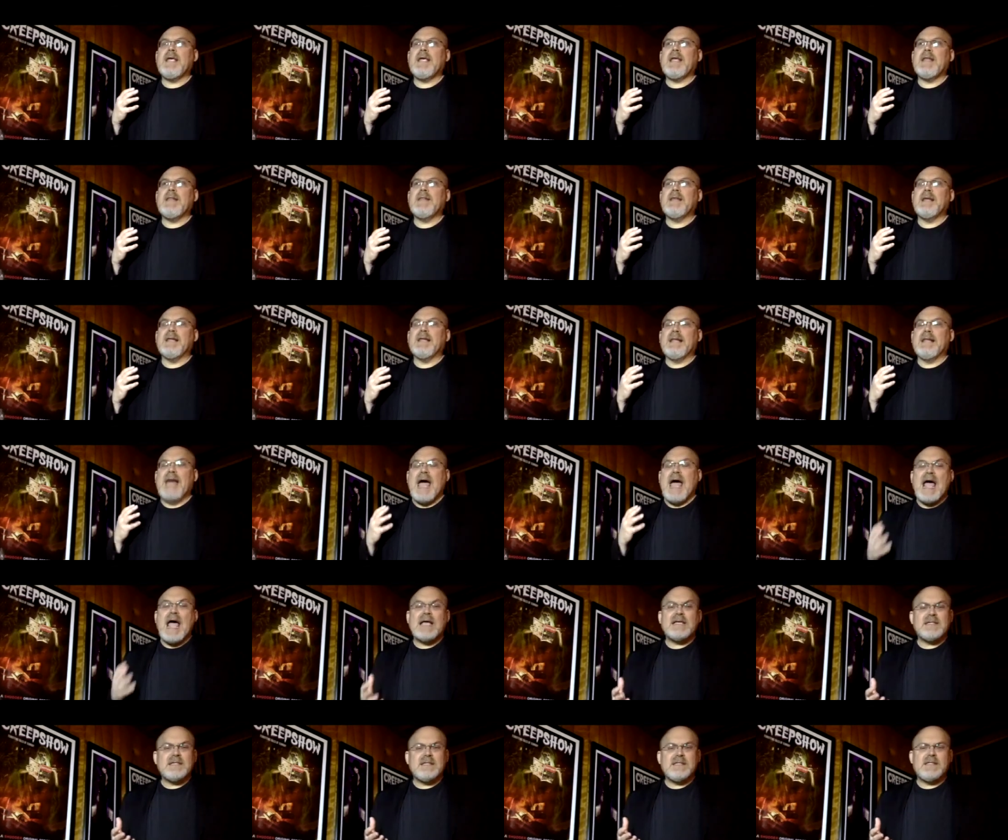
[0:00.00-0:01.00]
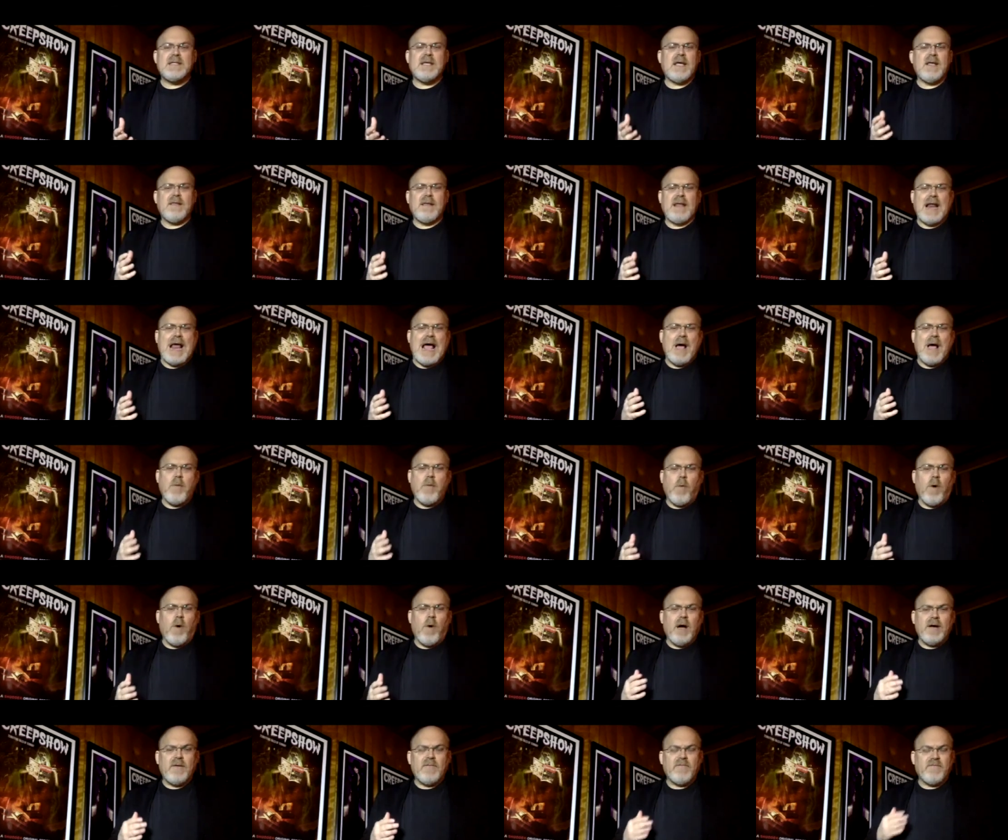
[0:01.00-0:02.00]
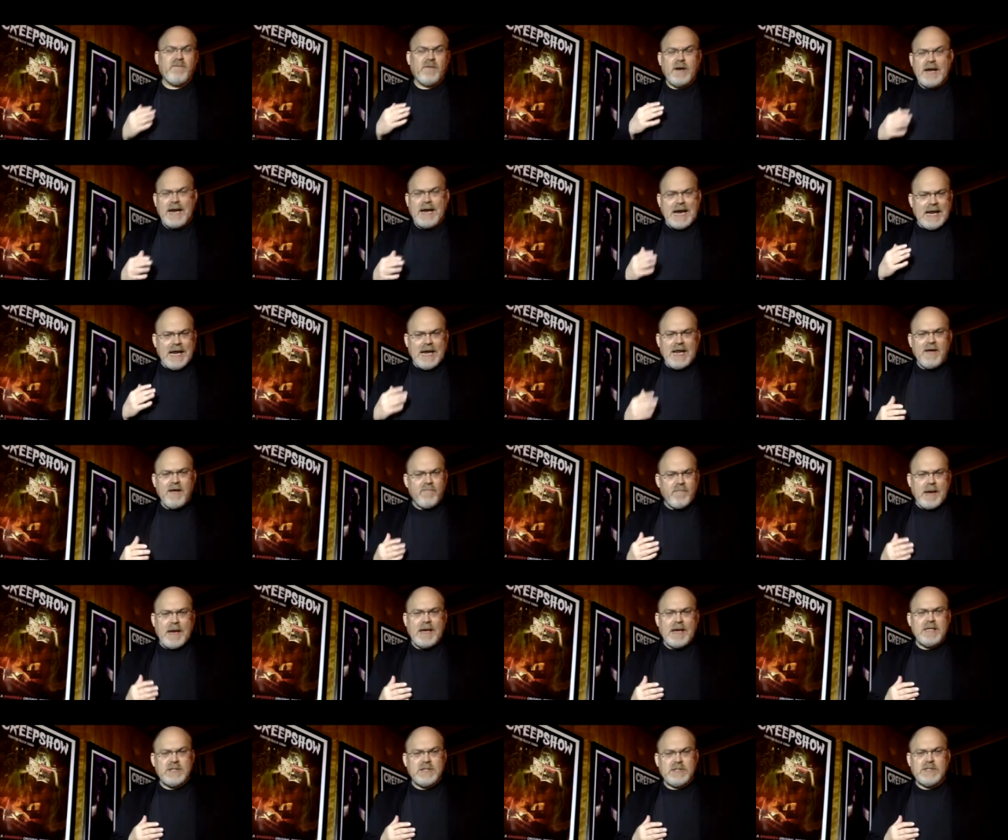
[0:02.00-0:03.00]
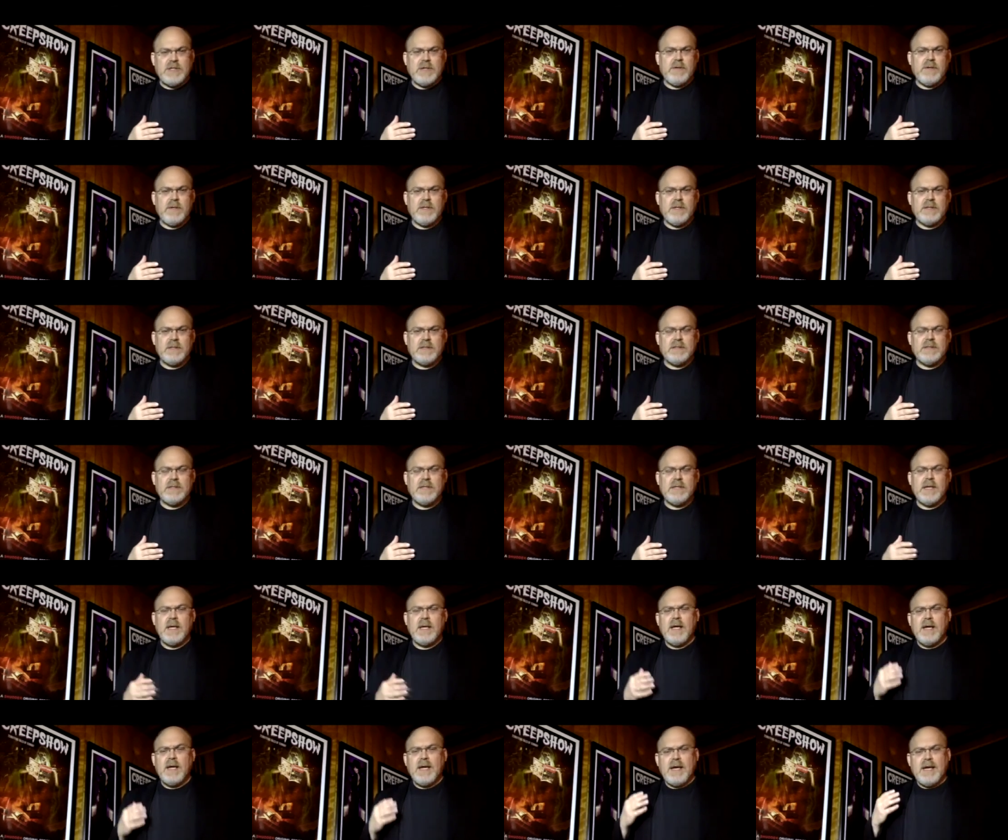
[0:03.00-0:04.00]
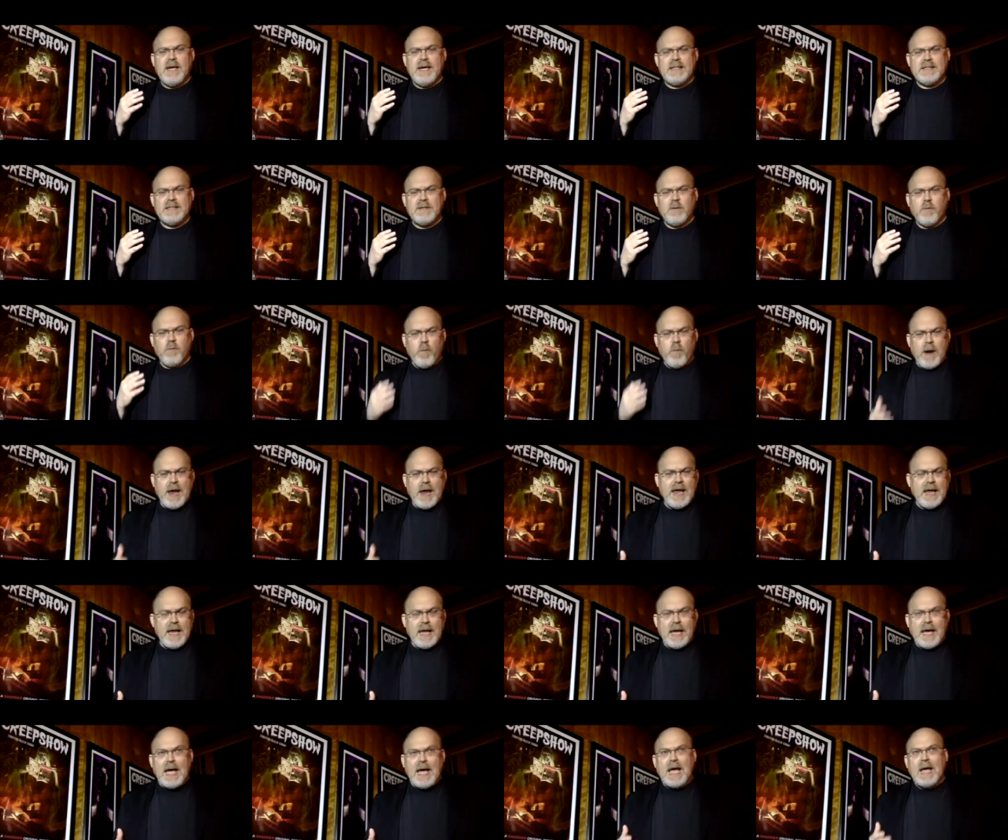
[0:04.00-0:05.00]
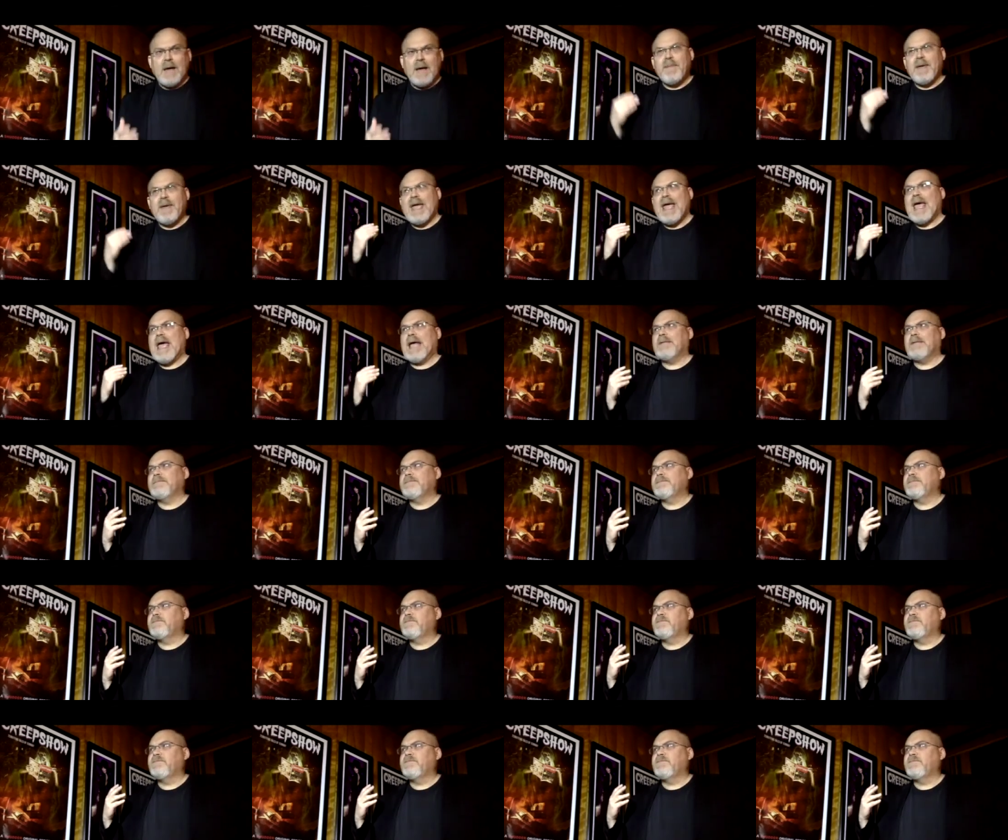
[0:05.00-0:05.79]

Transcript: the last thing that I want for any of my students is to wake up at